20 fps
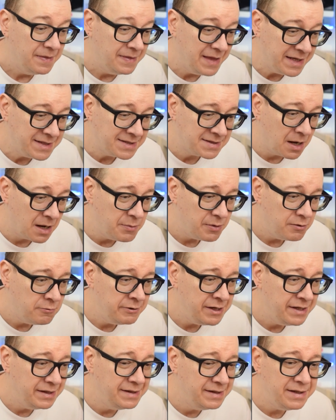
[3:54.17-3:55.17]
Next up,
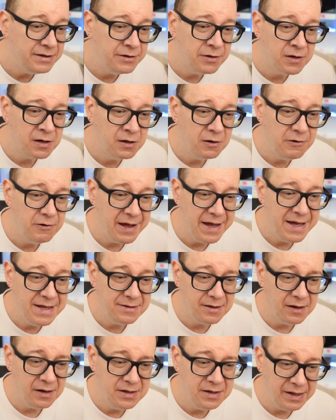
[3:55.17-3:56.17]
we need to
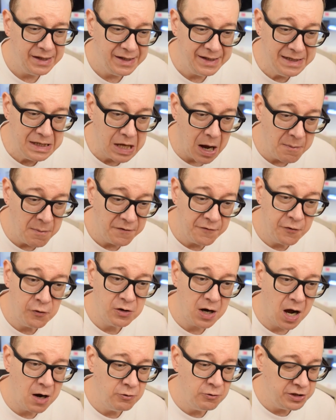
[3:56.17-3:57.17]
create an enum for
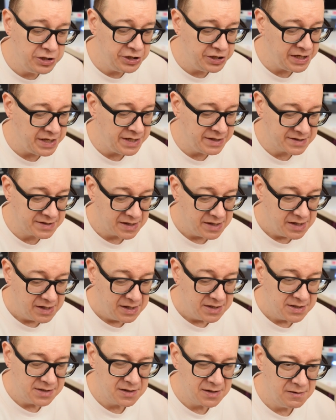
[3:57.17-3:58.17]
our sheets.
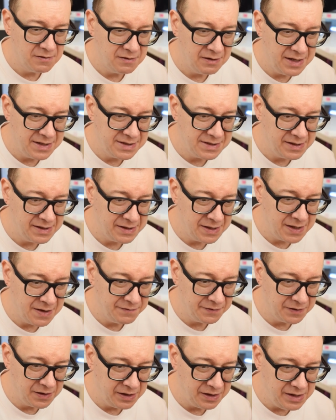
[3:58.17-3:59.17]
So let's have
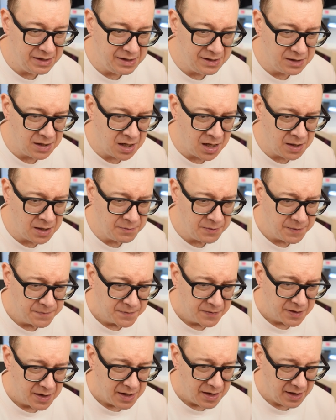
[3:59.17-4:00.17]
an enum,
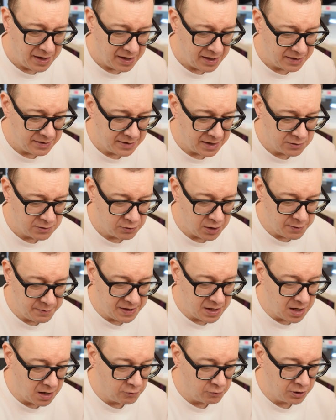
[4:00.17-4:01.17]
and that will
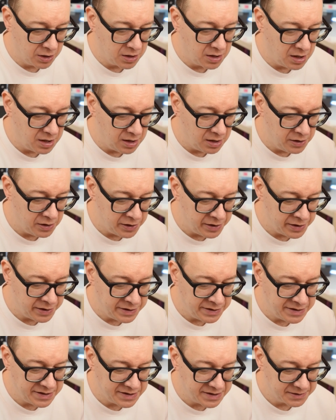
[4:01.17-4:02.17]
be our
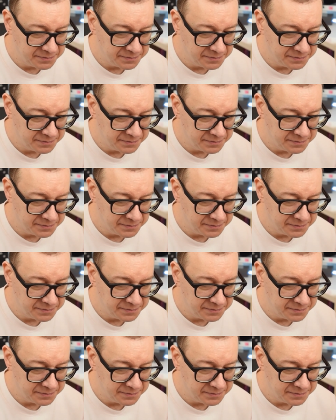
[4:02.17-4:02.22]
colors